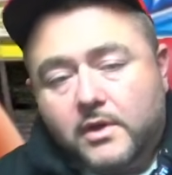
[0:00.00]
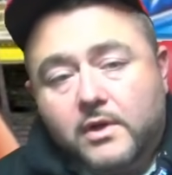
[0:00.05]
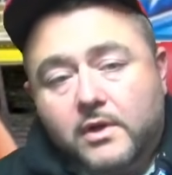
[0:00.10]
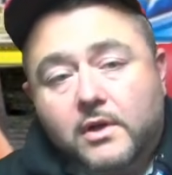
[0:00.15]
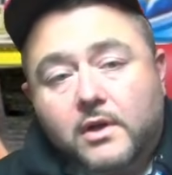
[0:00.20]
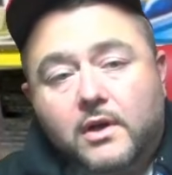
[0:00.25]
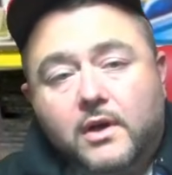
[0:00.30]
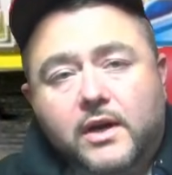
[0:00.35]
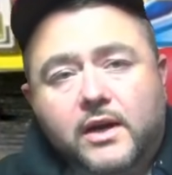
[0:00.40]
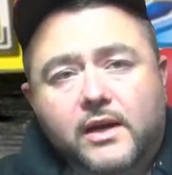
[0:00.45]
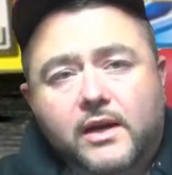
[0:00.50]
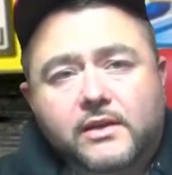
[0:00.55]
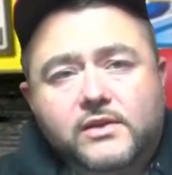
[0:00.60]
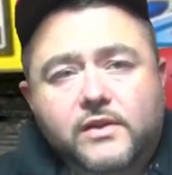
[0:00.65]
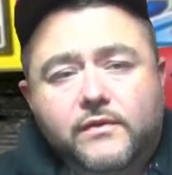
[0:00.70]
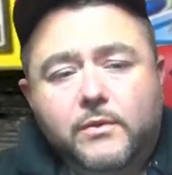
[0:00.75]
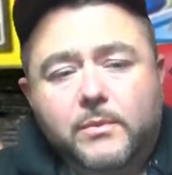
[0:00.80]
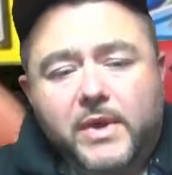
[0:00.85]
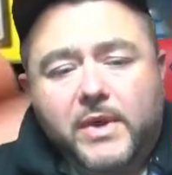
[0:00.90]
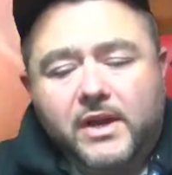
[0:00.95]
All right, so if
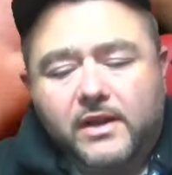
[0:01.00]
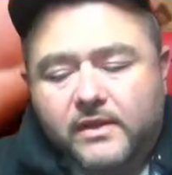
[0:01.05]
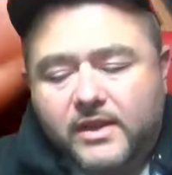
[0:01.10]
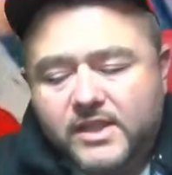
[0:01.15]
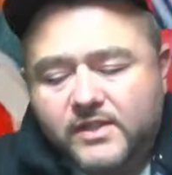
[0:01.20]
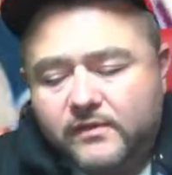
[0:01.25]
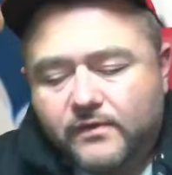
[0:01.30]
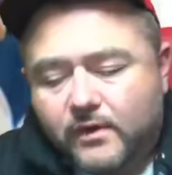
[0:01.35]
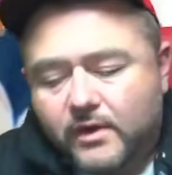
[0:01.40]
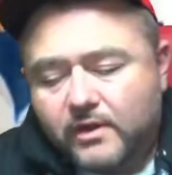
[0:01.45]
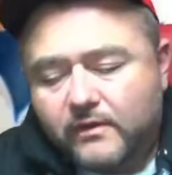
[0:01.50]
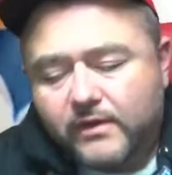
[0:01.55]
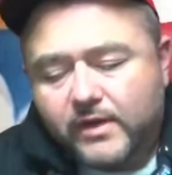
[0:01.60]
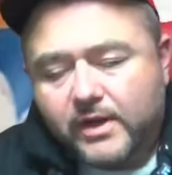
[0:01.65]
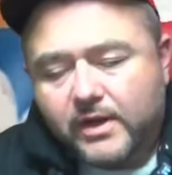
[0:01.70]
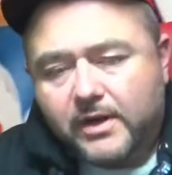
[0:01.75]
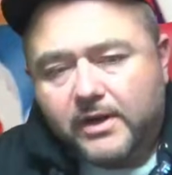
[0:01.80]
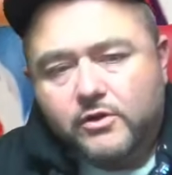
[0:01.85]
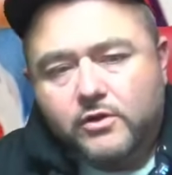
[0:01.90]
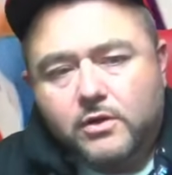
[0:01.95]
you made it this far in the video,
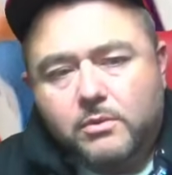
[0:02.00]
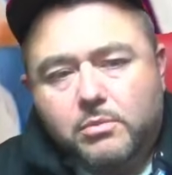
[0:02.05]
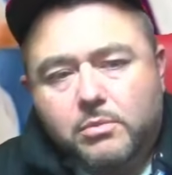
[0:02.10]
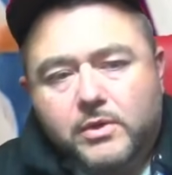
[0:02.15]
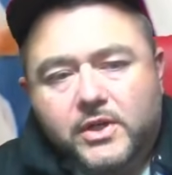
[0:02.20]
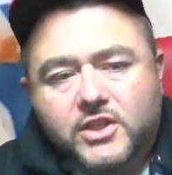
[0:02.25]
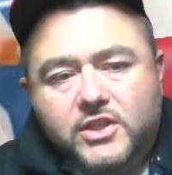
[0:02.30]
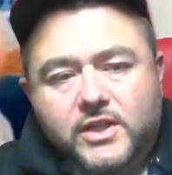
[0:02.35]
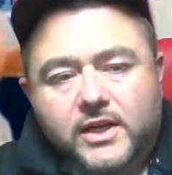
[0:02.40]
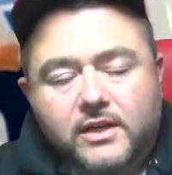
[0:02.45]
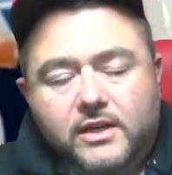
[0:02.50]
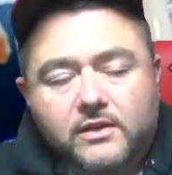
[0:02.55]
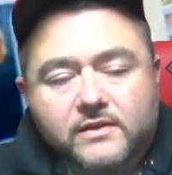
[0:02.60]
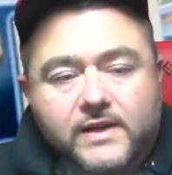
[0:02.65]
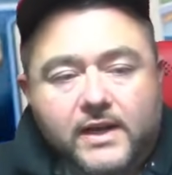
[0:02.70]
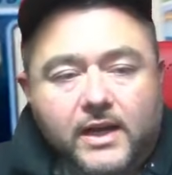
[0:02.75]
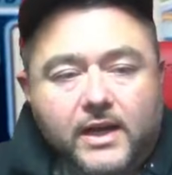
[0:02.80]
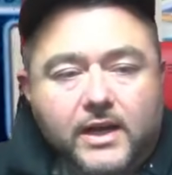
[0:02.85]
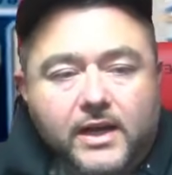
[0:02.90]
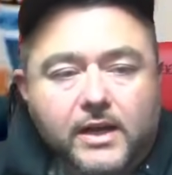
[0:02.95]
I do appreciate your
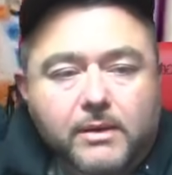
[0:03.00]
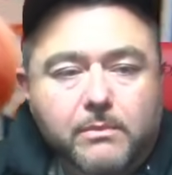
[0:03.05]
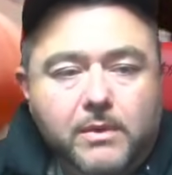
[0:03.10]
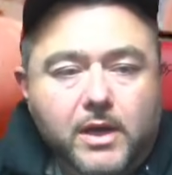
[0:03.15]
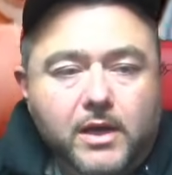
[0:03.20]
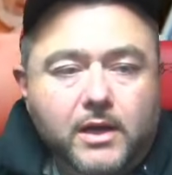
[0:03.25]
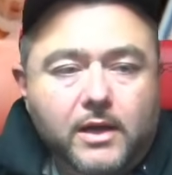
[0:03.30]
time.